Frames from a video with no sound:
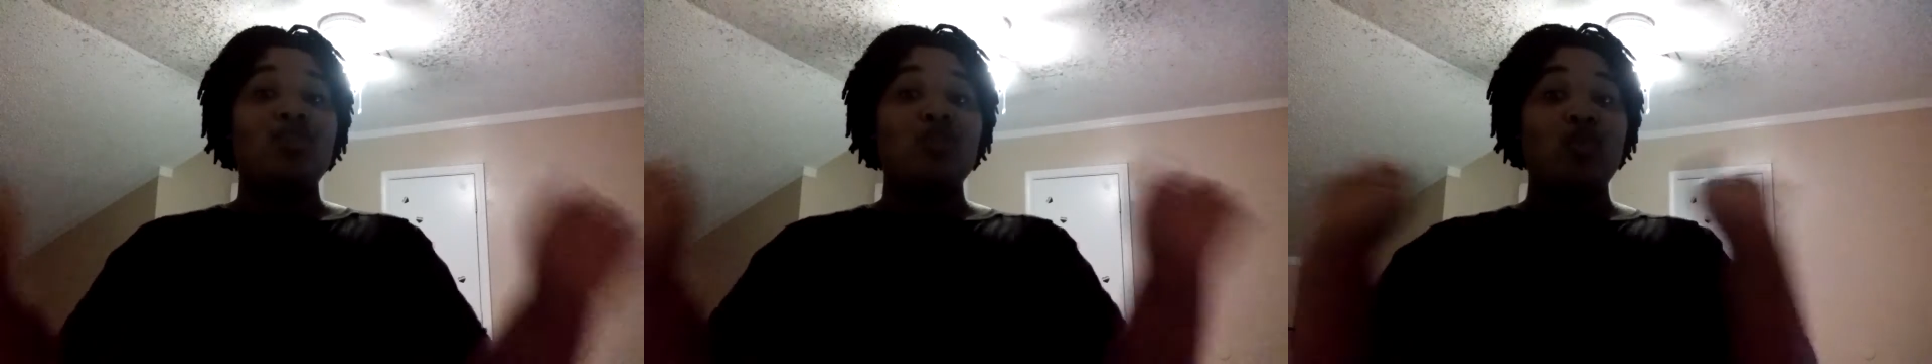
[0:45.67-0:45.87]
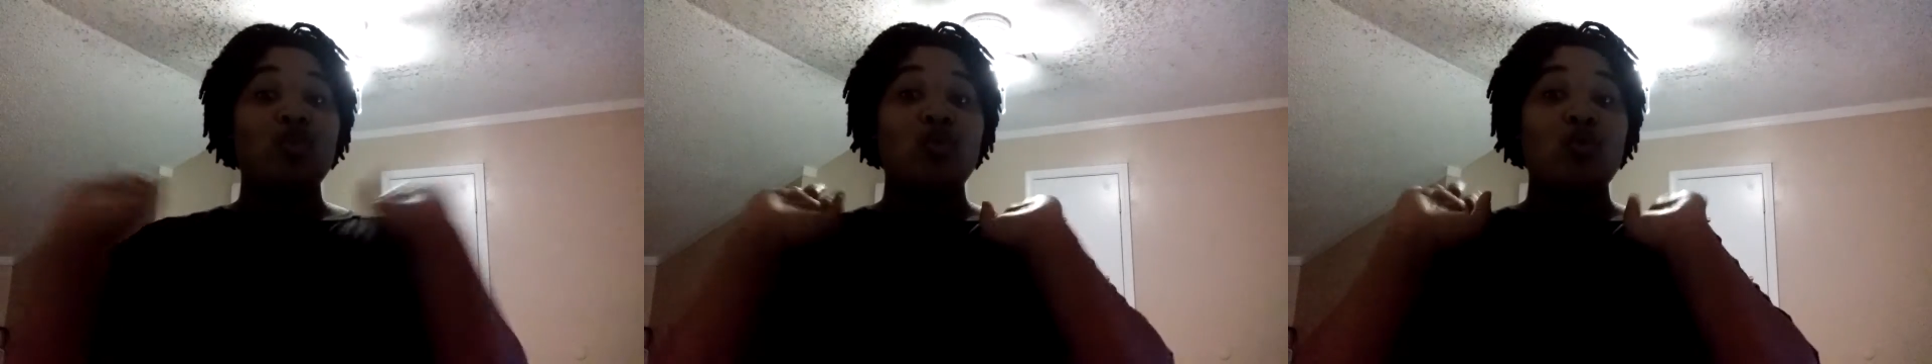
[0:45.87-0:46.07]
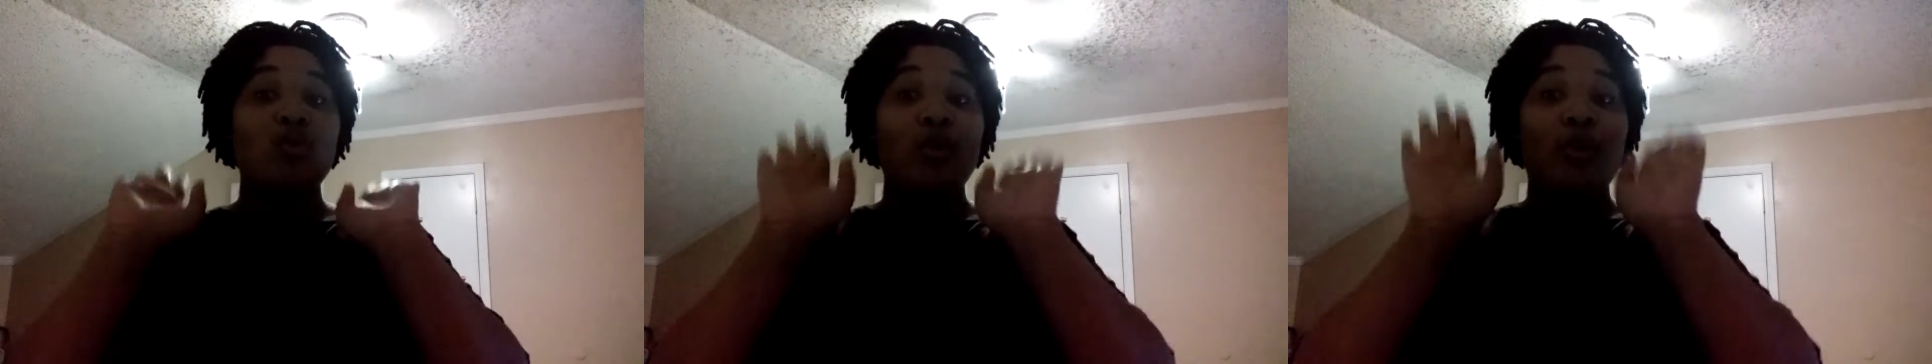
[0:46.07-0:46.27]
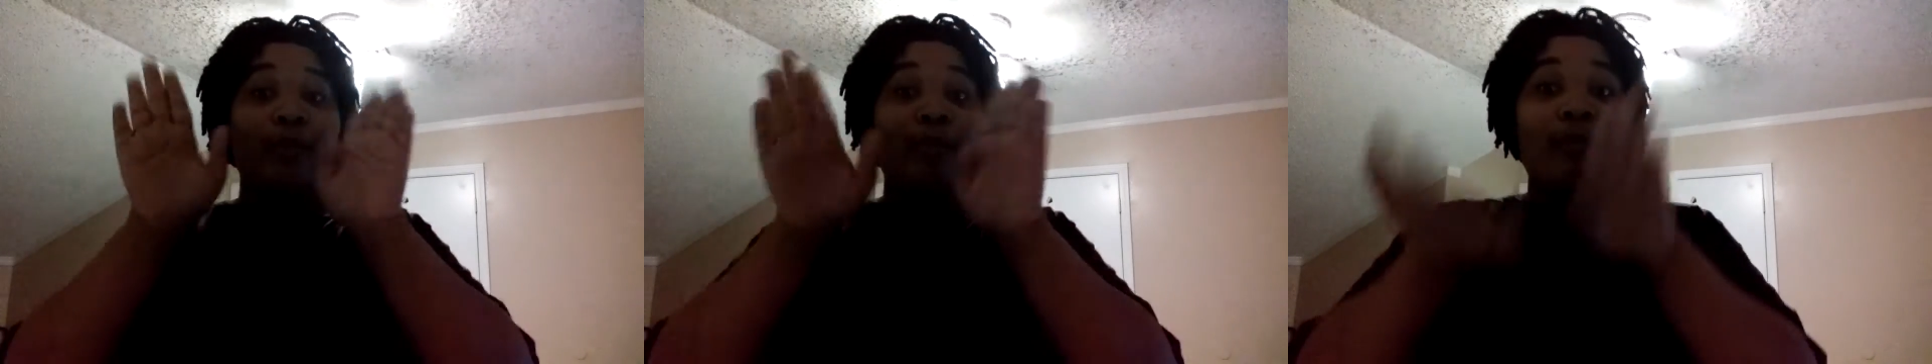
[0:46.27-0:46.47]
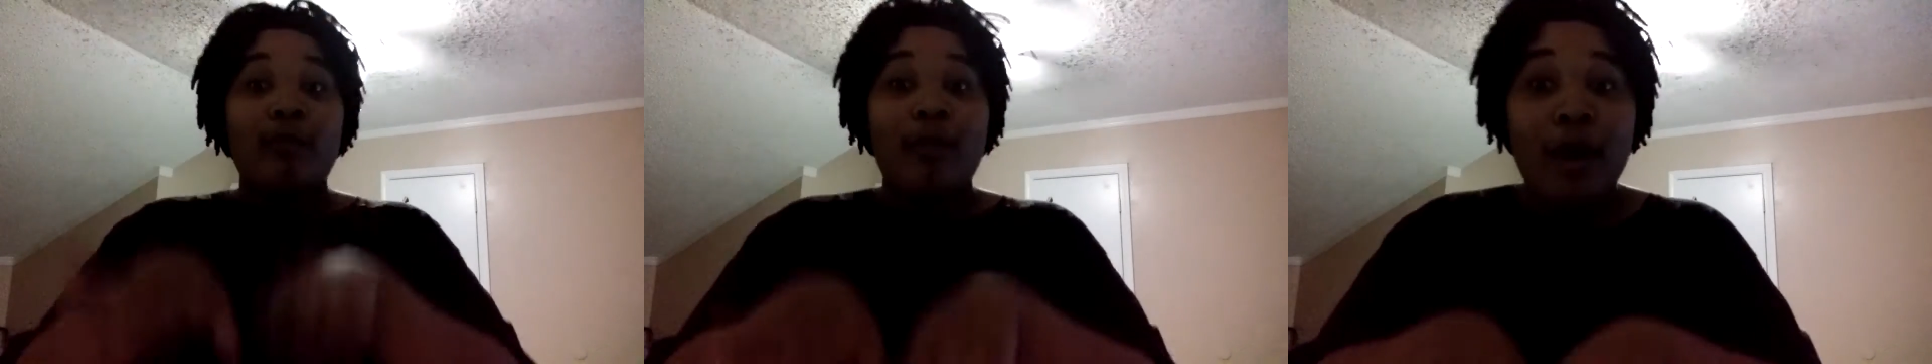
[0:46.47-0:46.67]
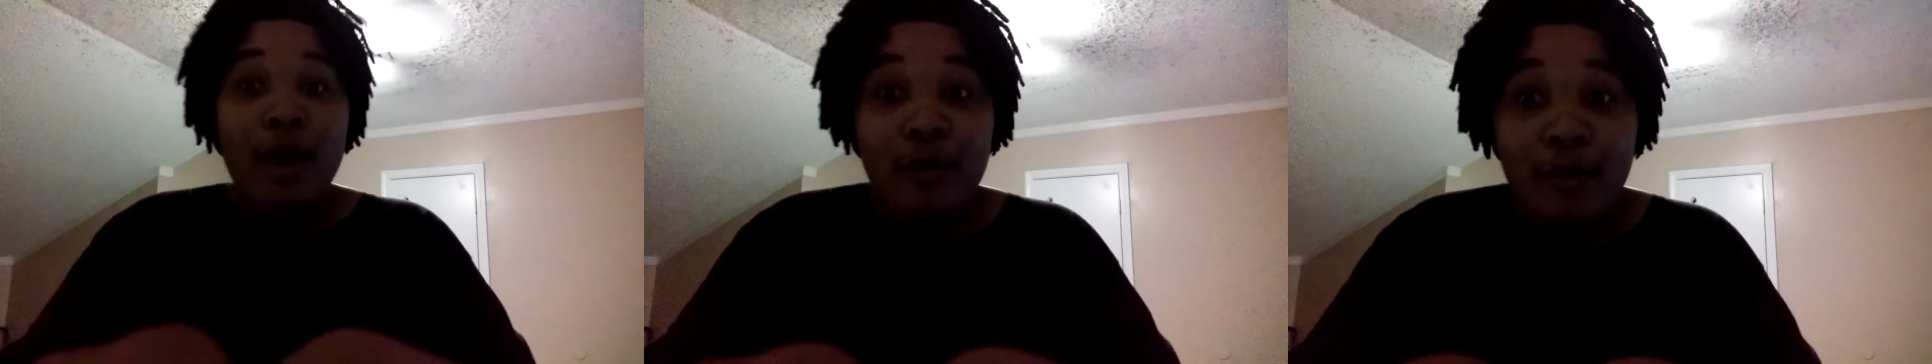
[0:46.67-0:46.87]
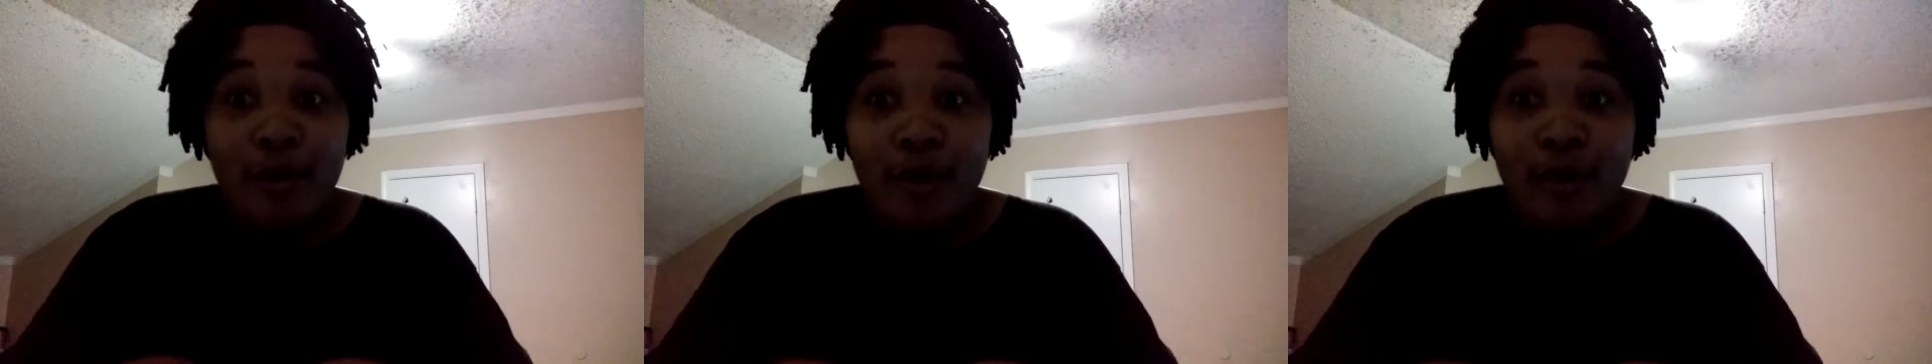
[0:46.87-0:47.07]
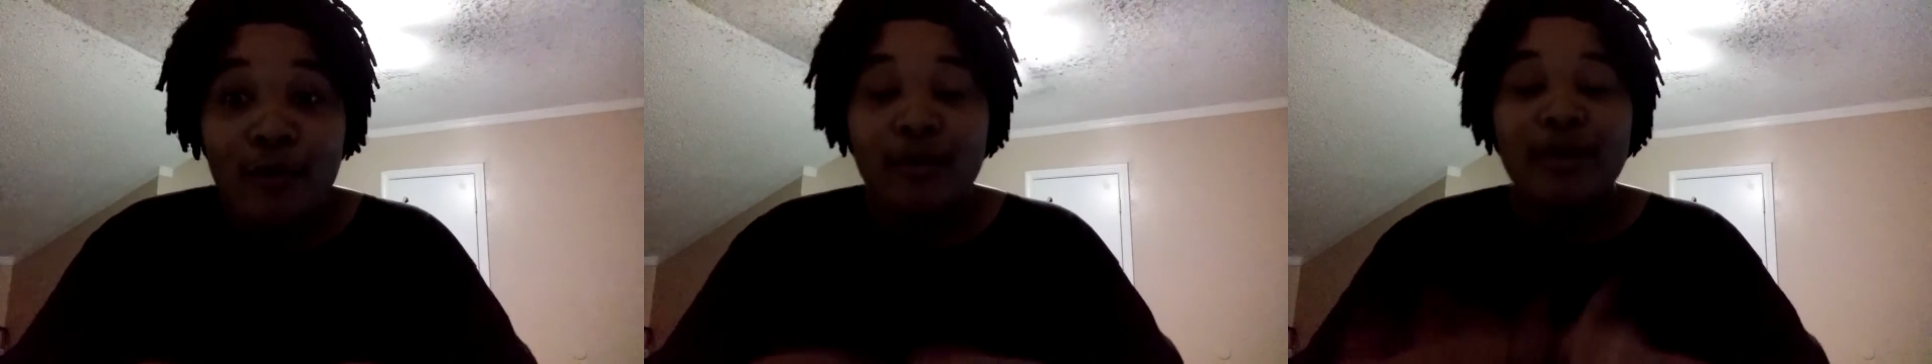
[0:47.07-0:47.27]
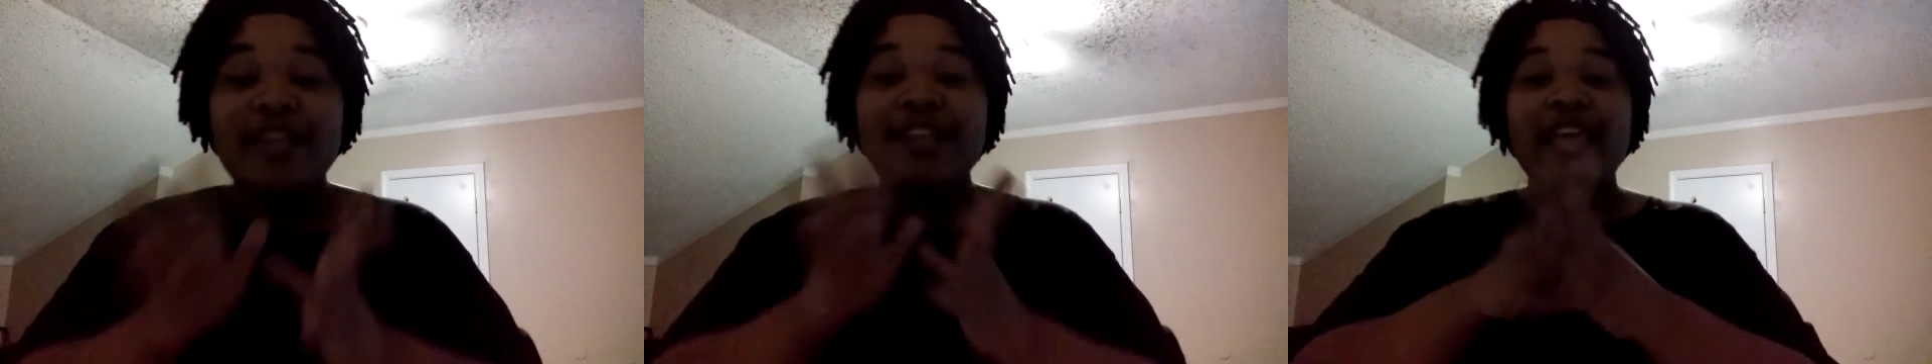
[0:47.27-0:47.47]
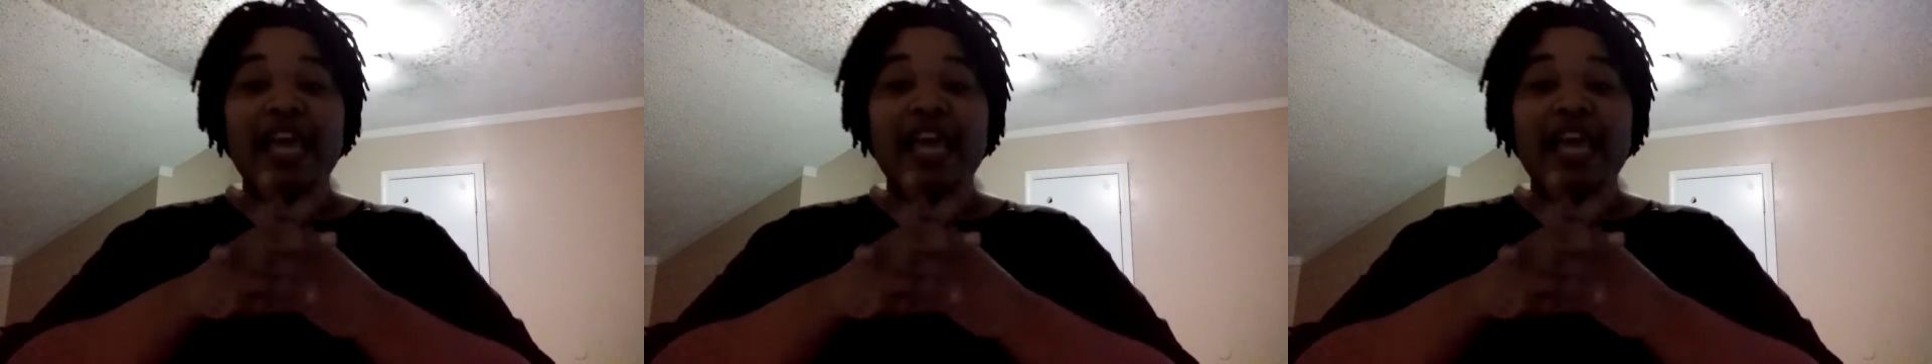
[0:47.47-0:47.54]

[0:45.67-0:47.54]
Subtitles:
tomorrow.